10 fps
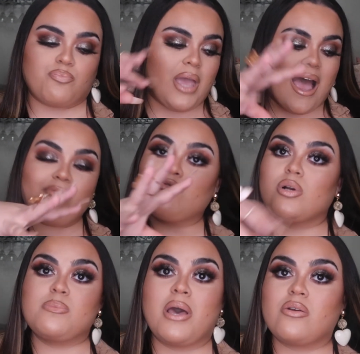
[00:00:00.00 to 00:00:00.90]
have
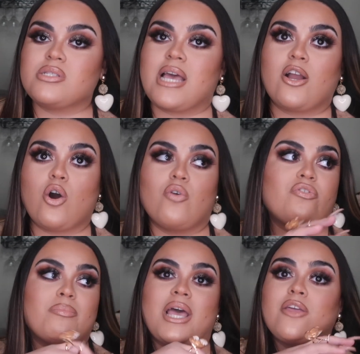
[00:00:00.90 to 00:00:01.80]
rose petals that go
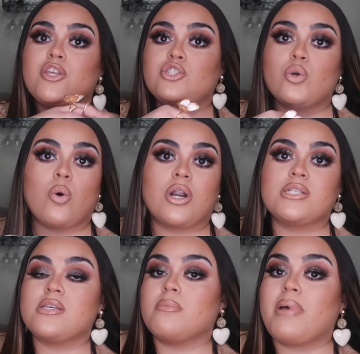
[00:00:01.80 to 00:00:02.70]
from like the door
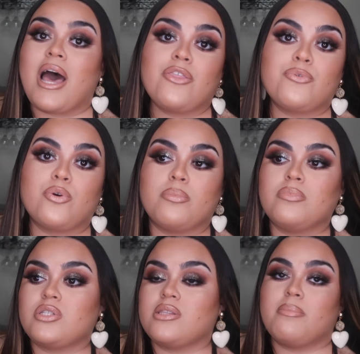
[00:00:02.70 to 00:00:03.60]
to the
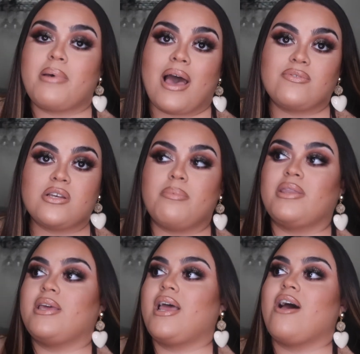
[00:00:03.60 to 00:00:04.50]
bathroom to the bathtub,
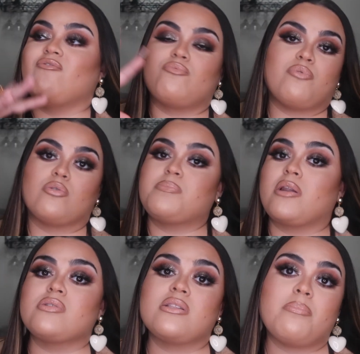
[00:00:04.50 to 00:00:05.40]
and then have rose
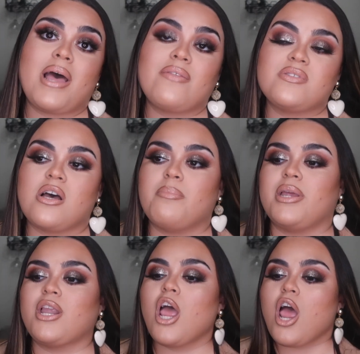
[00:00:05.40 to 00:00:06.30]
petals in the bathtub,
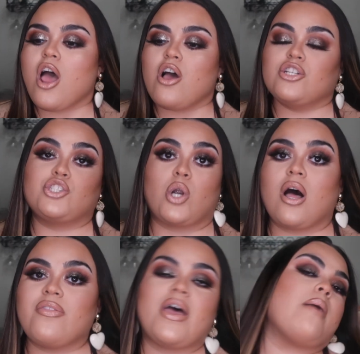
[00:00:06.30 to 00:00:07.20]
and
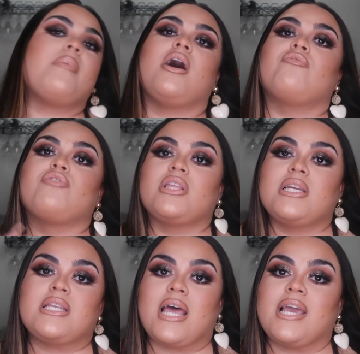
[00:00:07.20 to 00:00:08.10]
draw them a
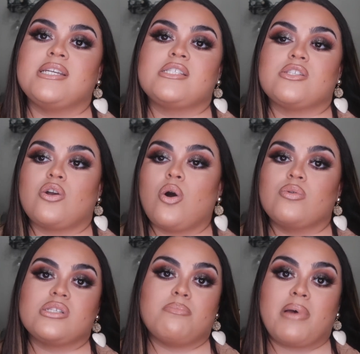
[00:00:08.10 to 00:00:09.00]
really nice
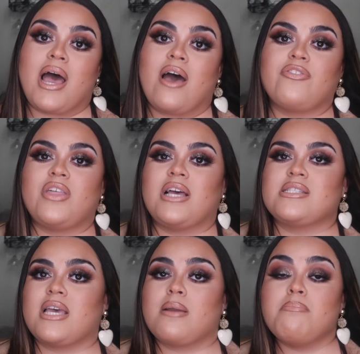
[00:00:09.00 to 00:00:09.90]
cozy bath
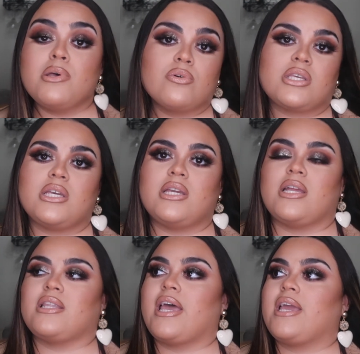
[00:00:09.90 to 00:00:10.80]
that's like milky,
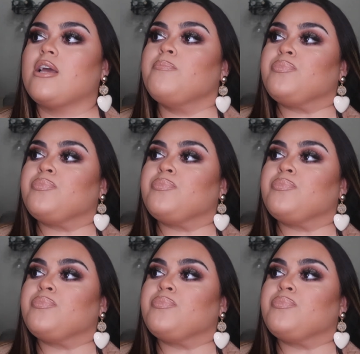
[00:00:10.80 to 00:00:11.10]
and like